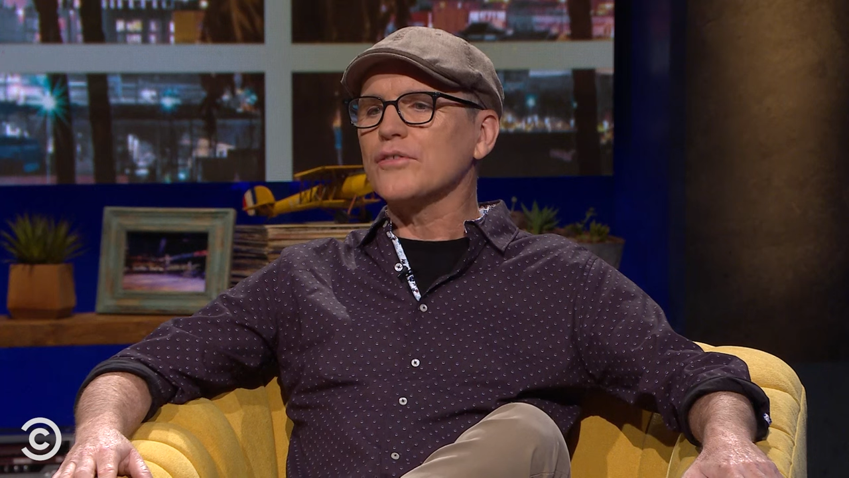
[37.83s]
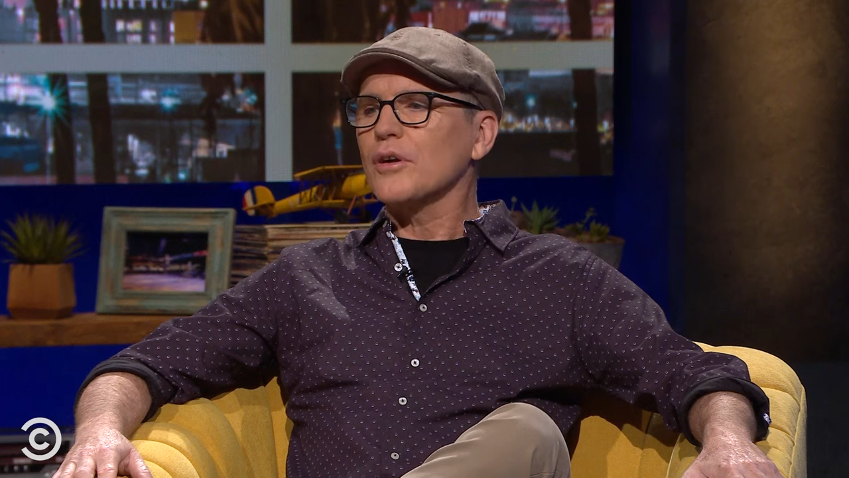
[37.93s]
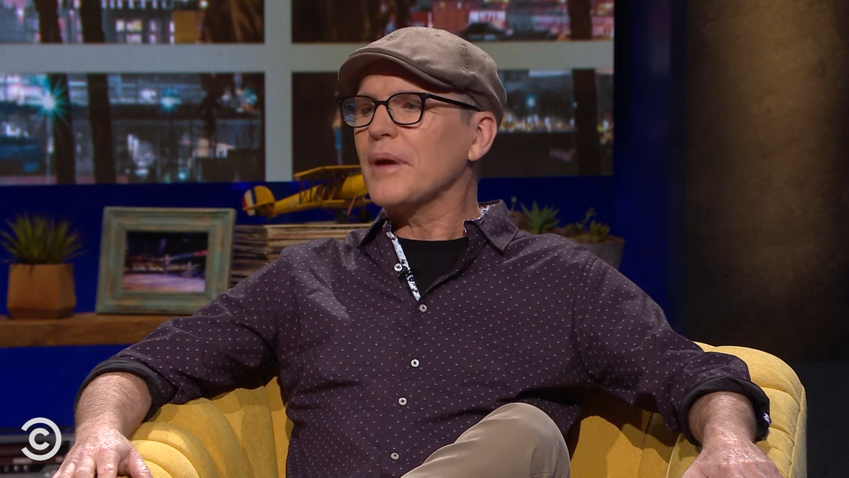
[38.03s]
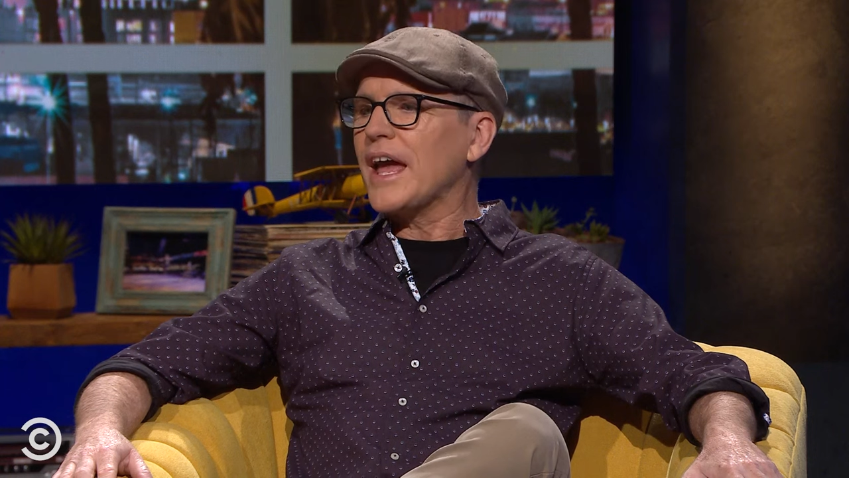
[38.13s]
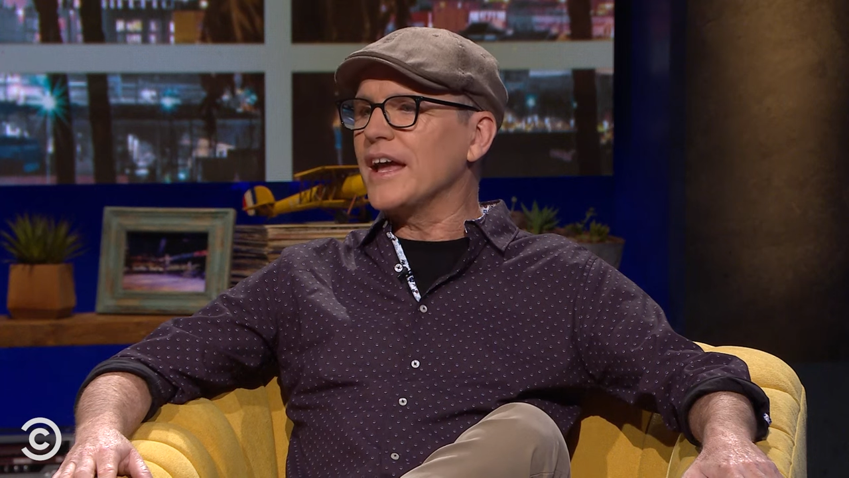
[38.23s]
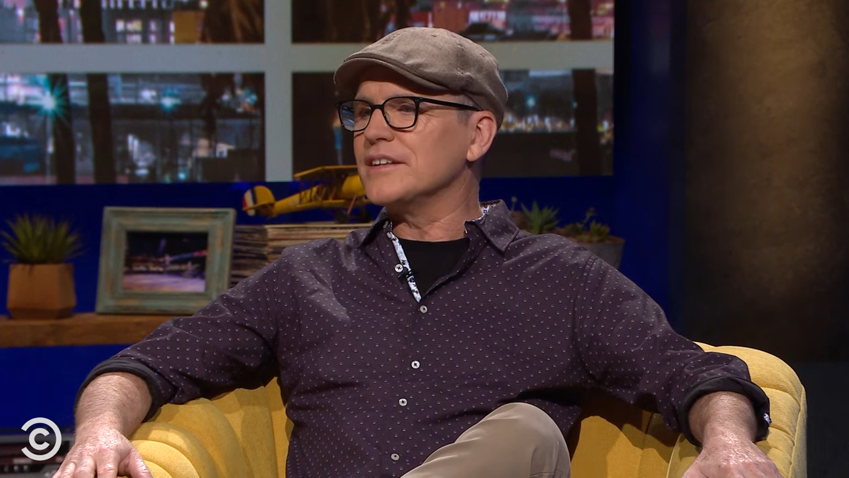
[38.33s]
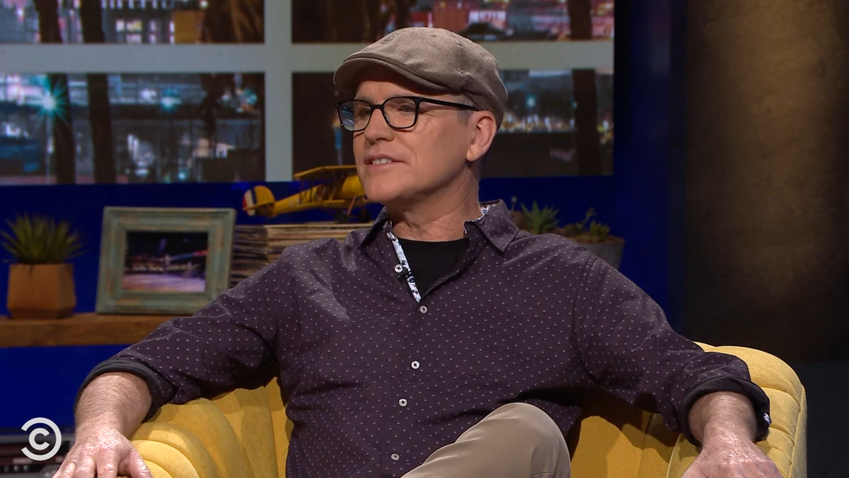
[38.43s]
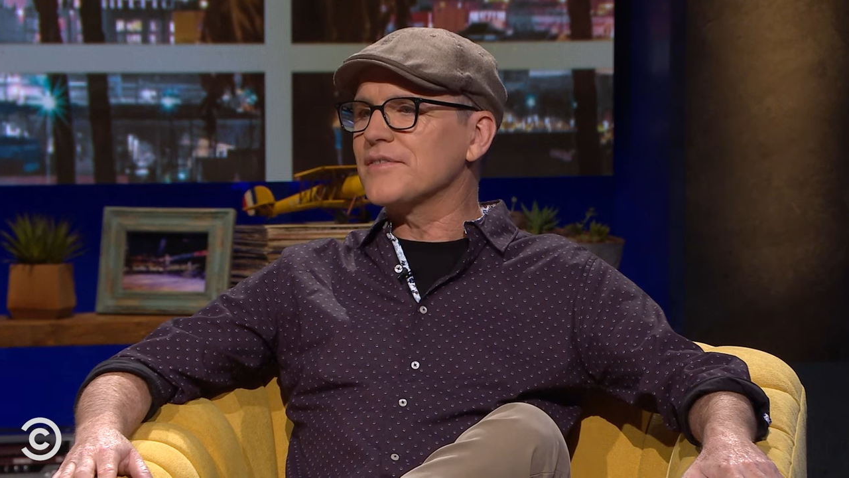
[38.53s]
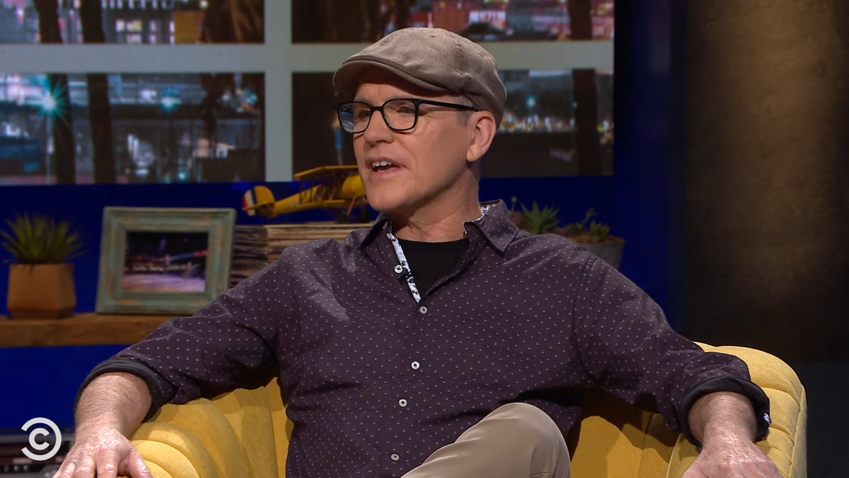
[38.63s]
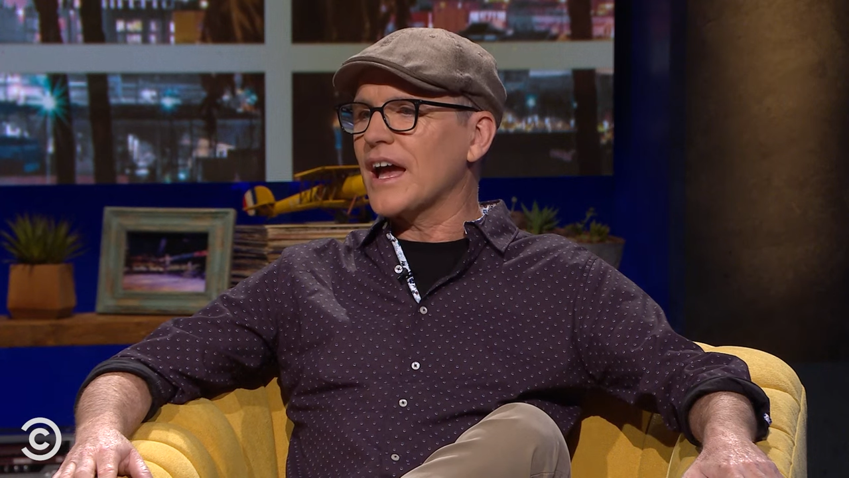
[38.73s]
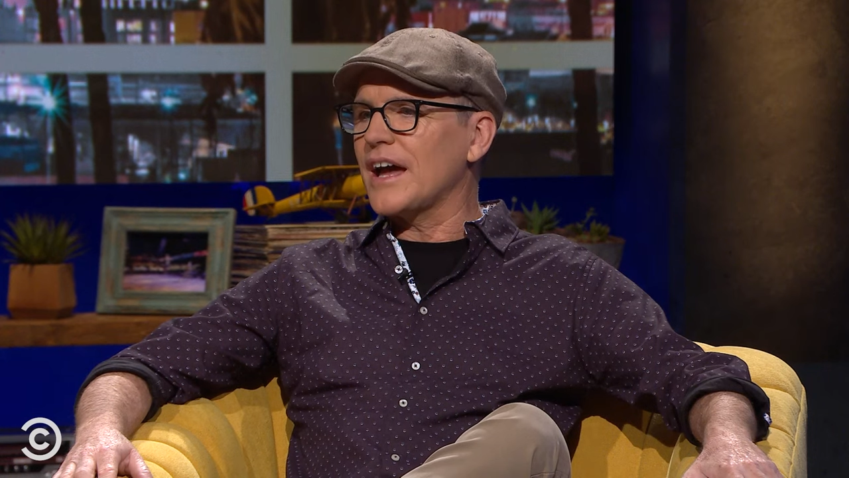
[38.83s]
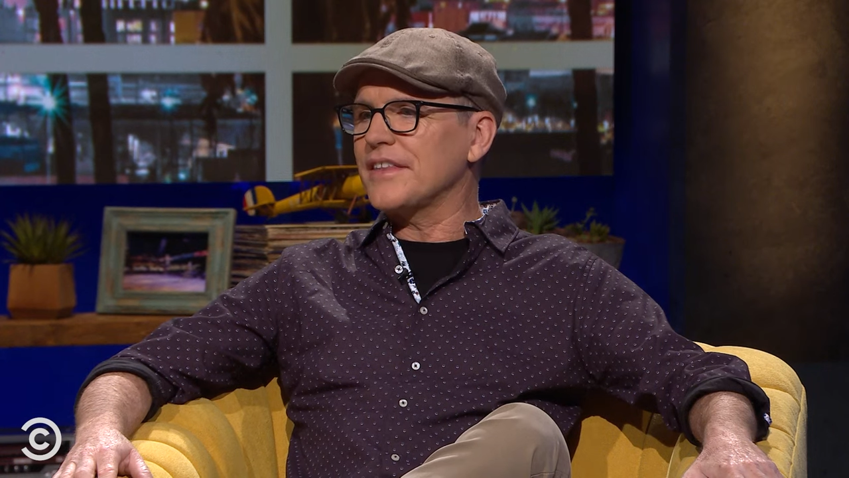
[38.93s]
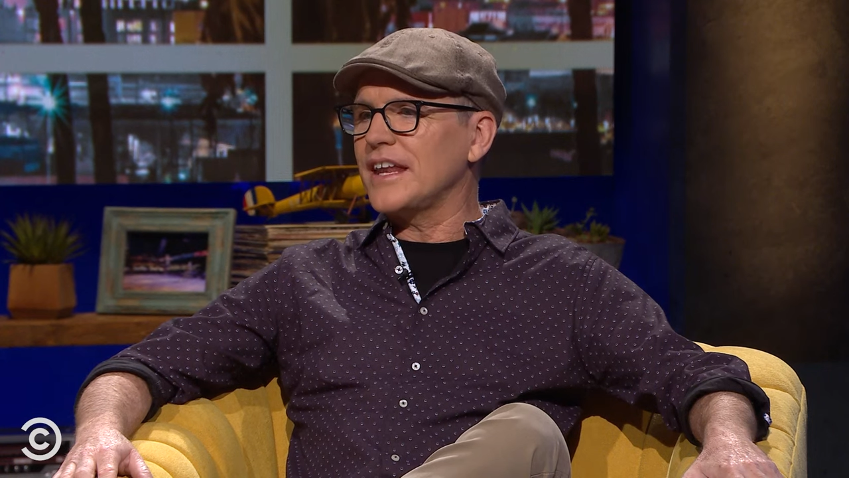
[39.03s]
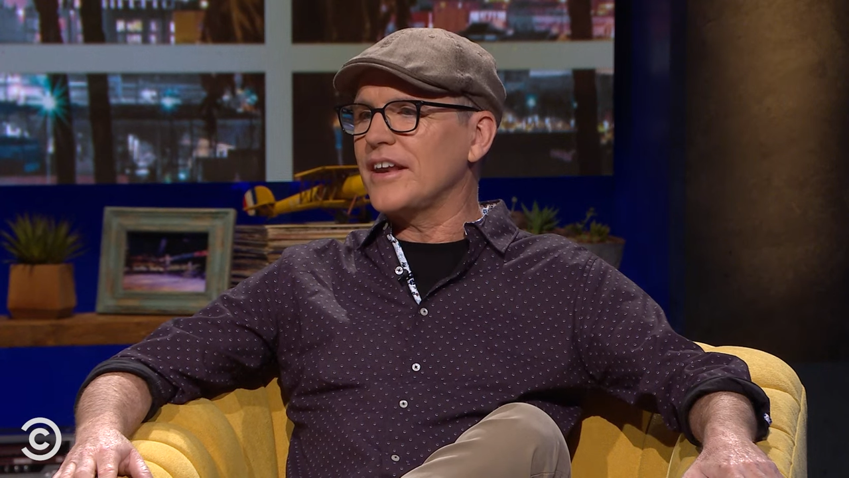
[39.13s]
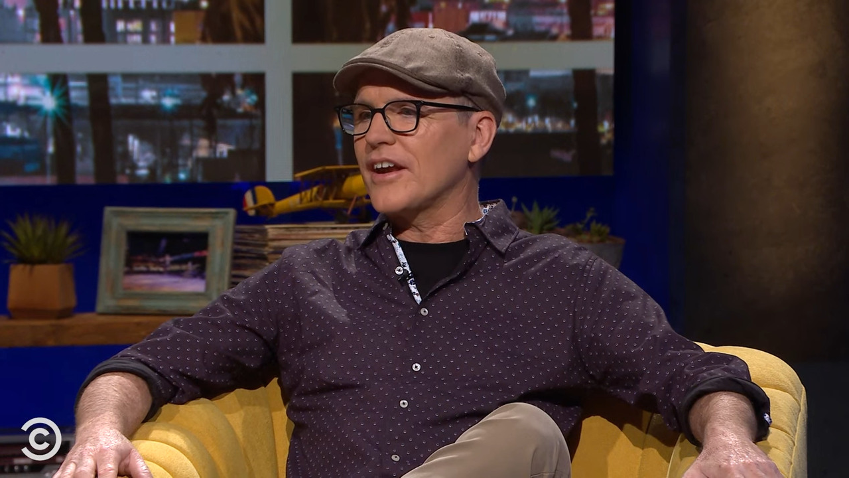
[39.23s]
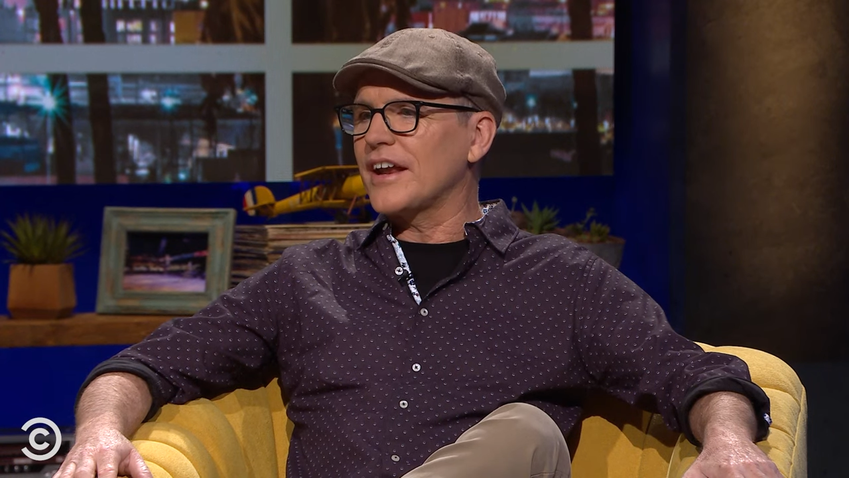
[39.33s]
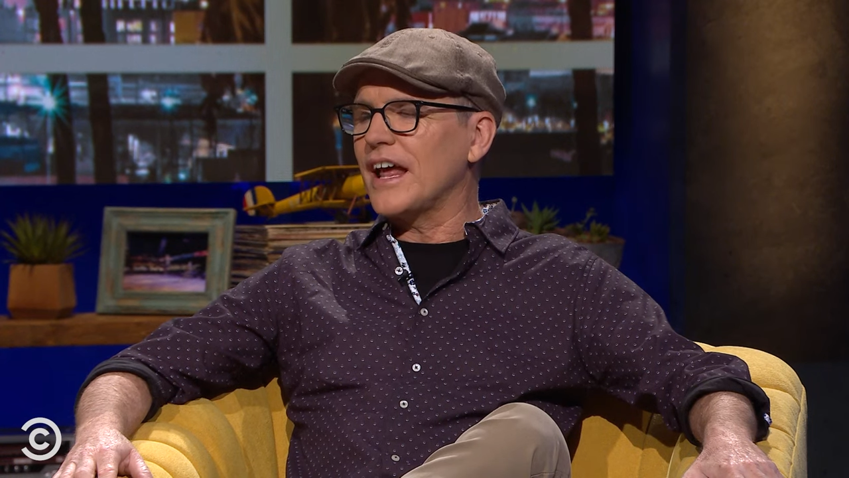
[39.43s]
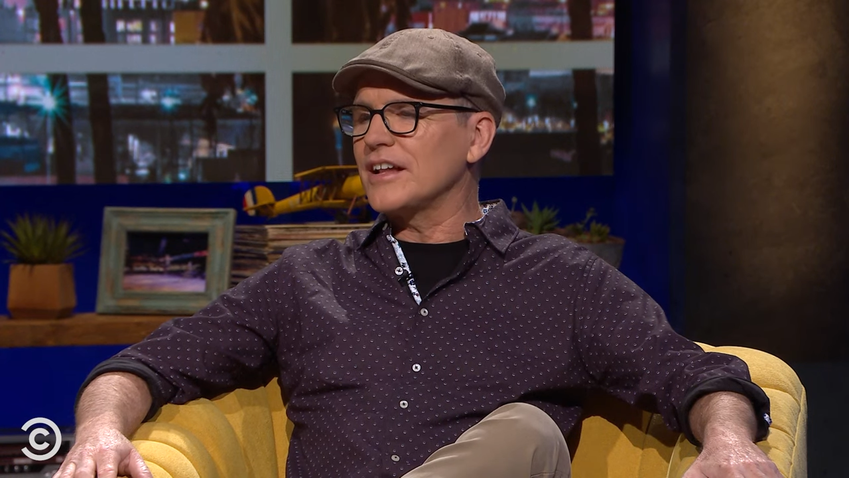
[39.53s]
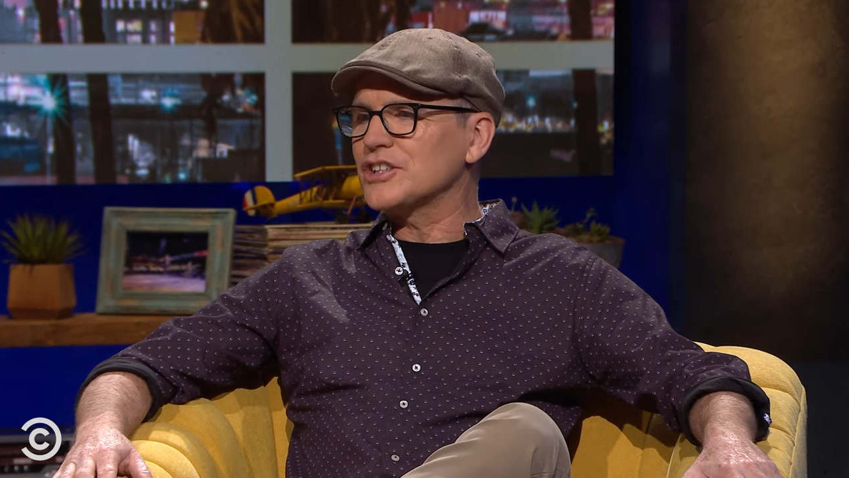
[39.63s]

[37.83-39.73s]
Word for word: remains of the guy that hit on El